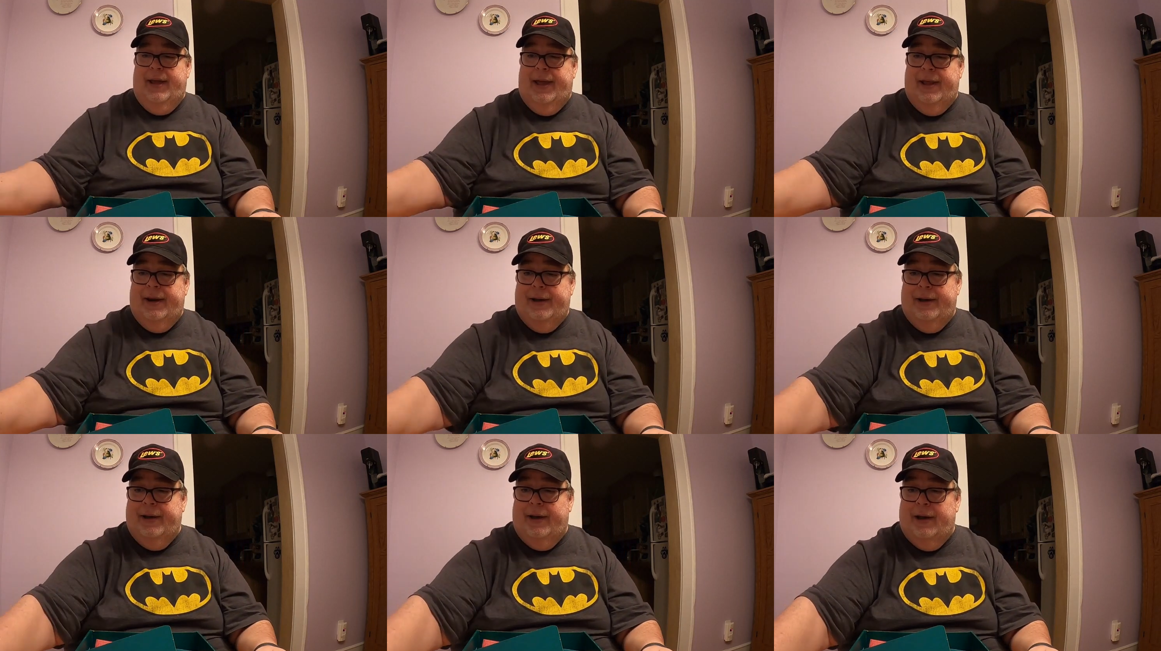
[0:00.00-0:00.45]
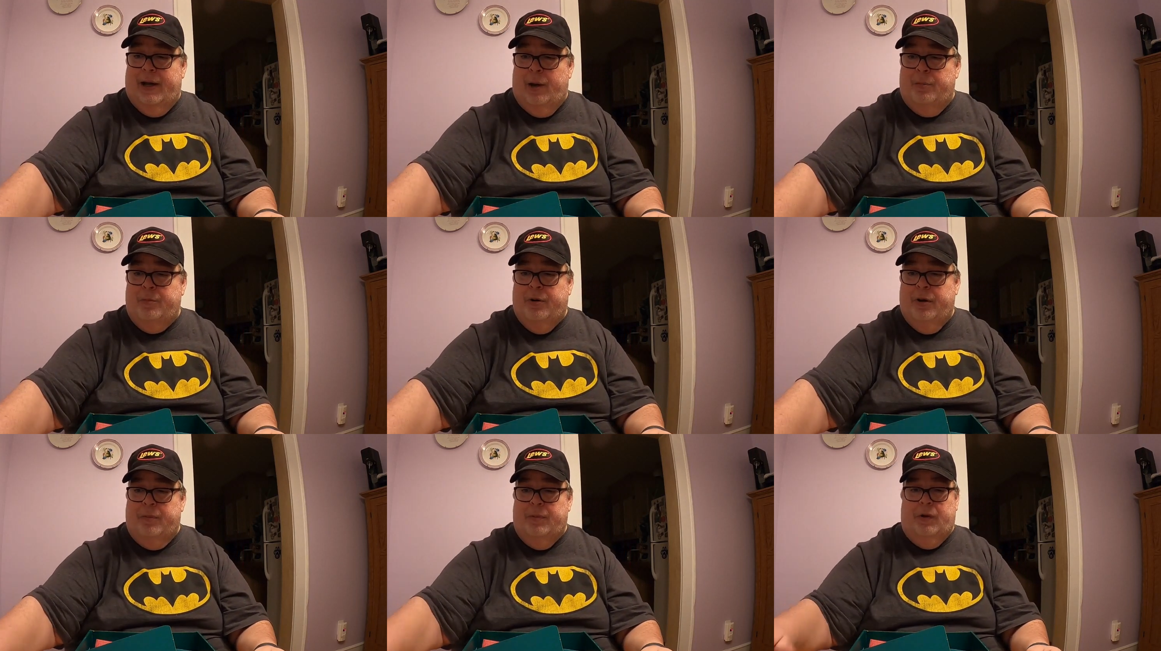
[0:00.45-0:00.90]
and I'll
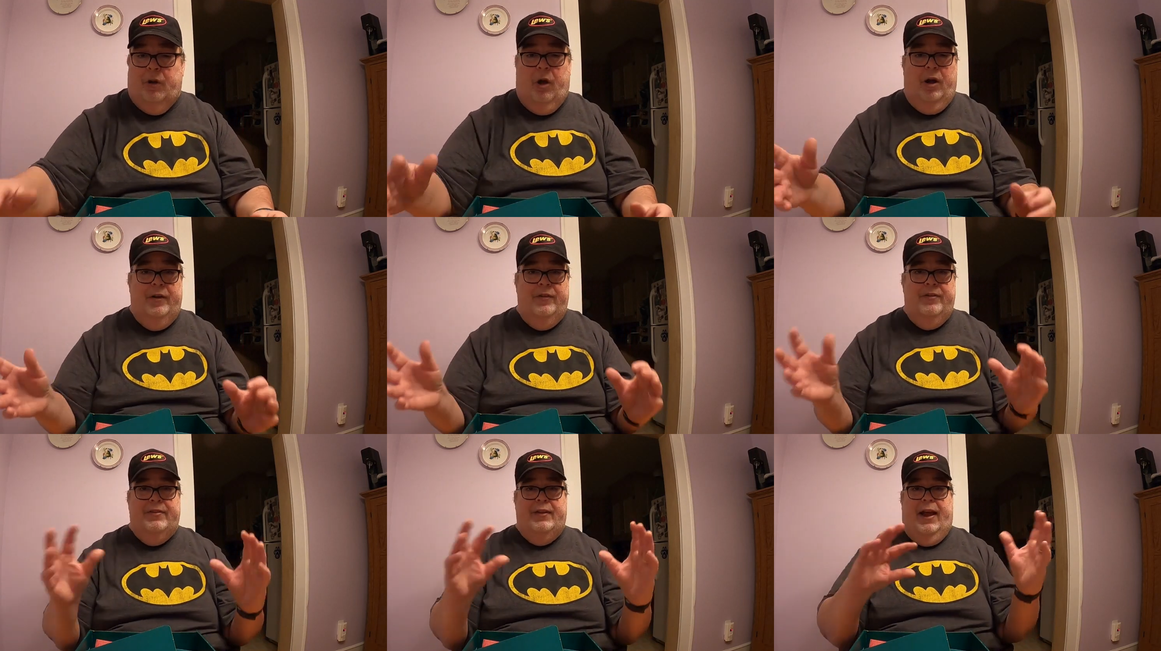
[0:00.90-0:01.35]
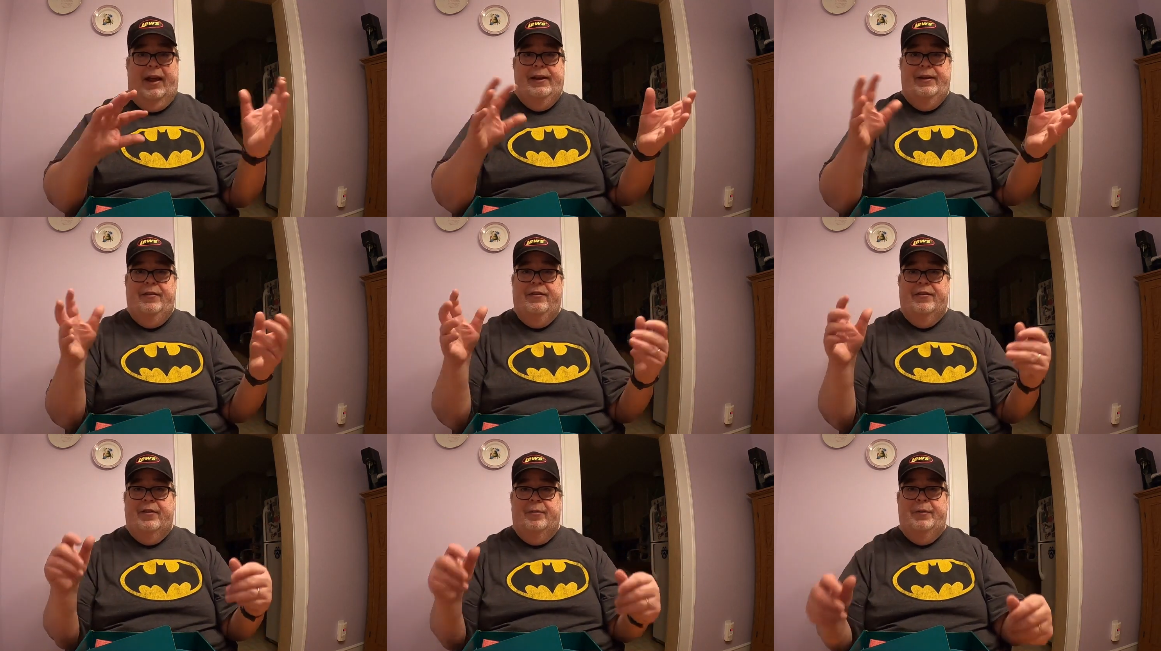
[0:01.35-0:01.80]
put them
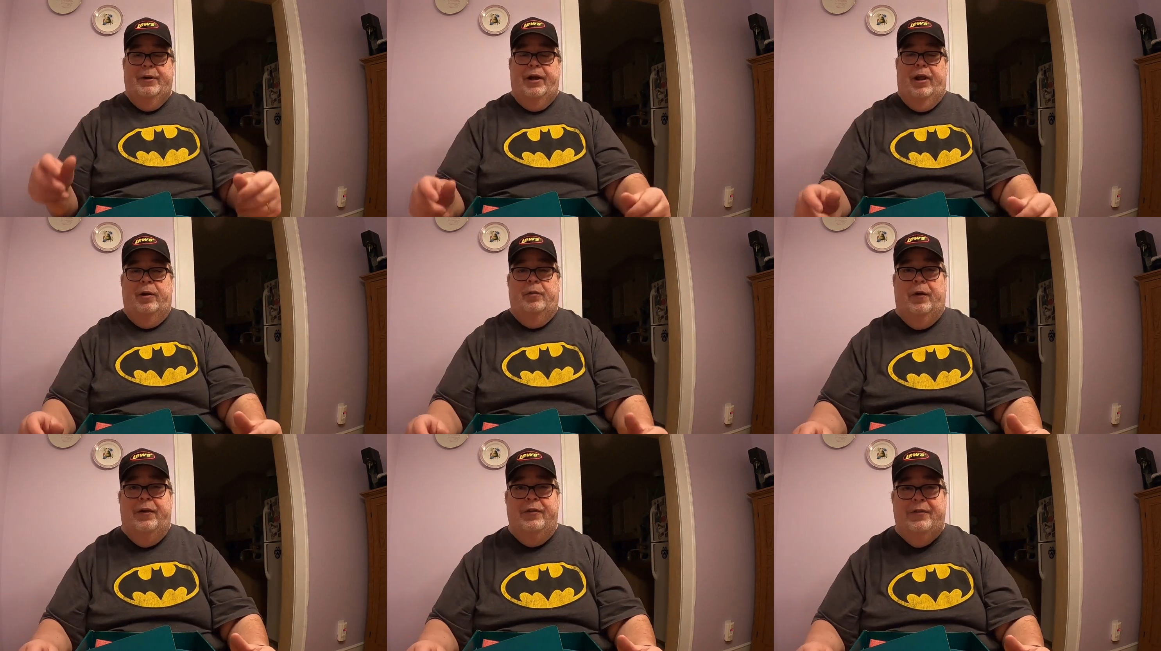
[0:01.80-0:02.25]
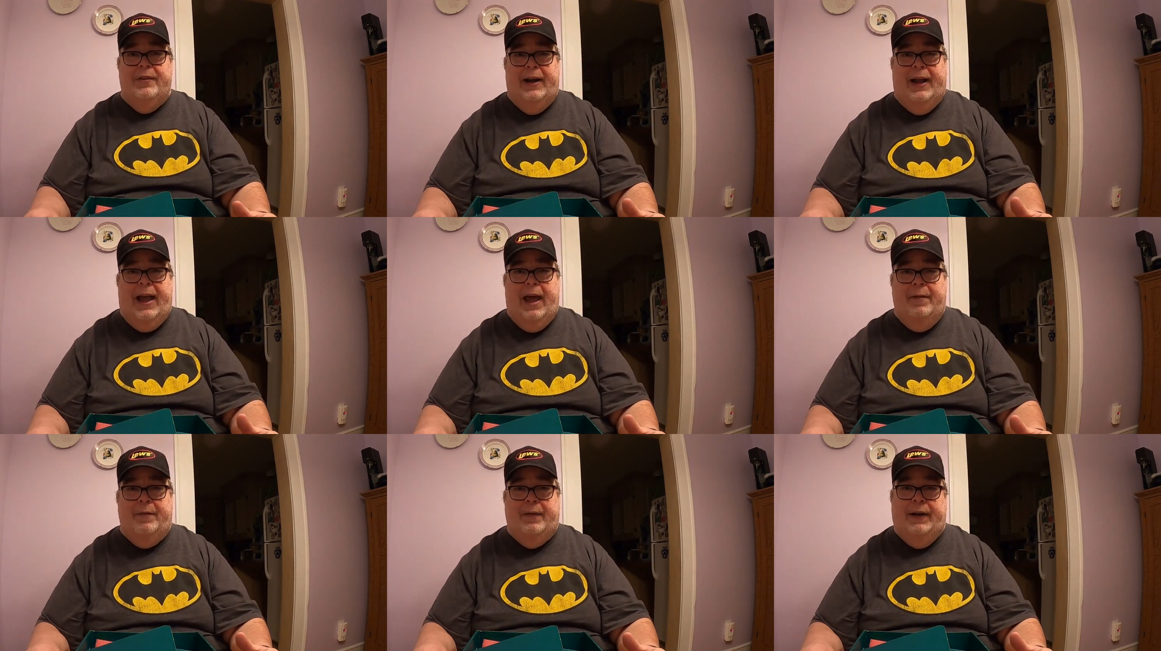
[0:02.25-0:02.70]
alongside some of the other ones that
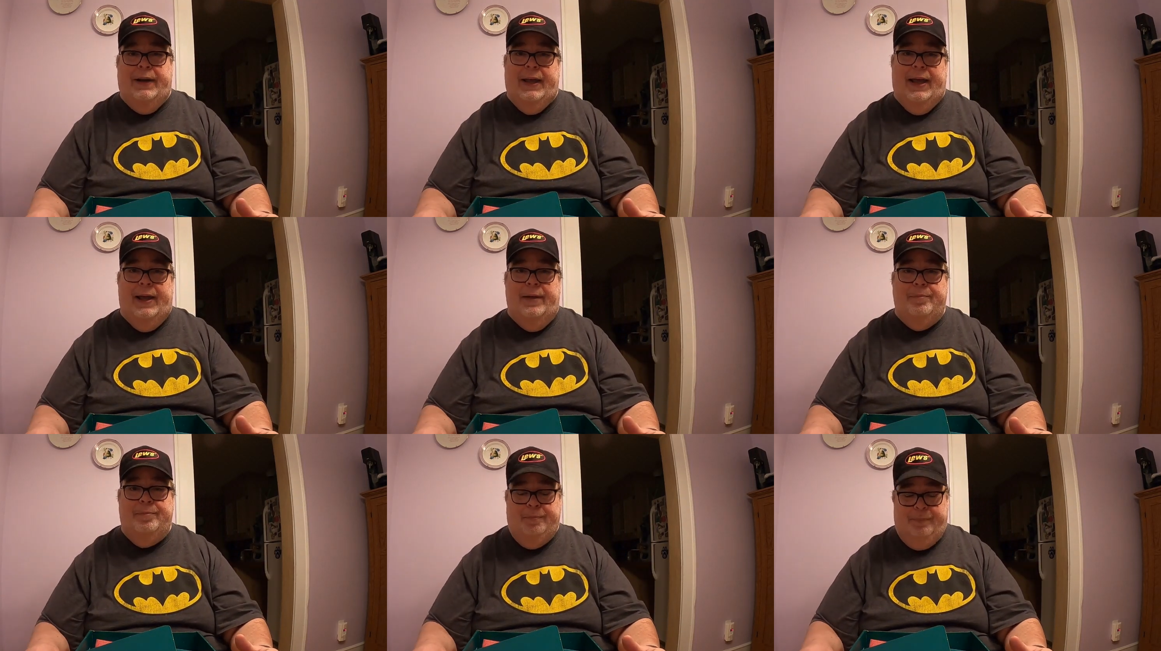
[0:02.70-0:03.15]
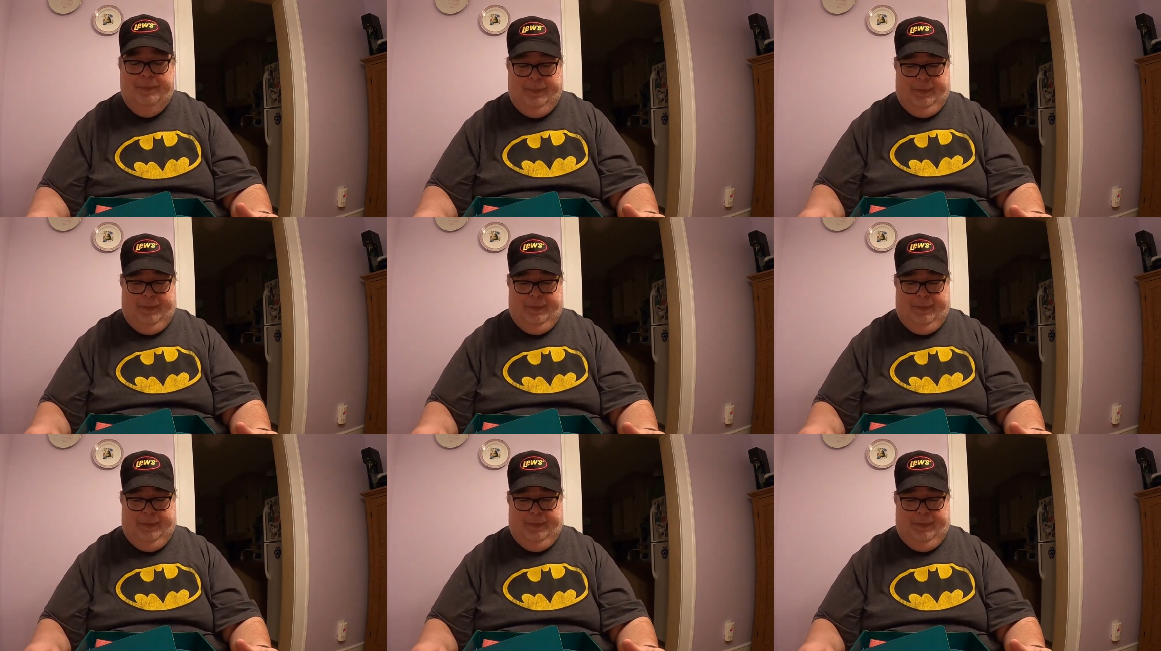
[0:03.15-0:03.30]
I have on that.